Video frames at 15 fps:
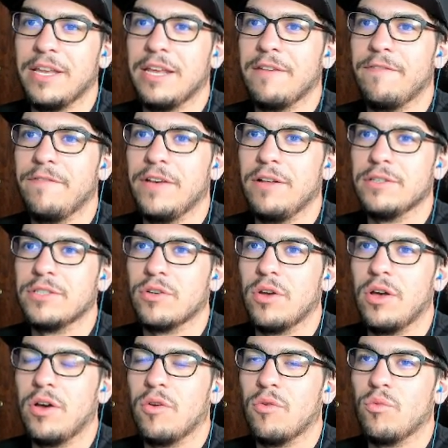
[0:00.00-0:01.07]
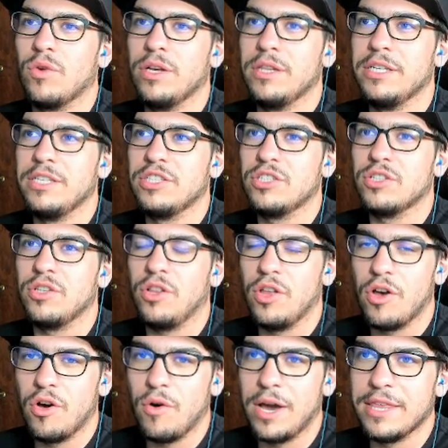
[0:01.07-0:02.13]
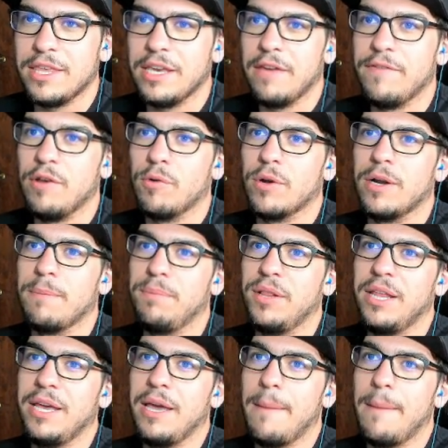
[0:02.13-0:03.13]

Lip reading: It felt really slow. I think if you were going to play a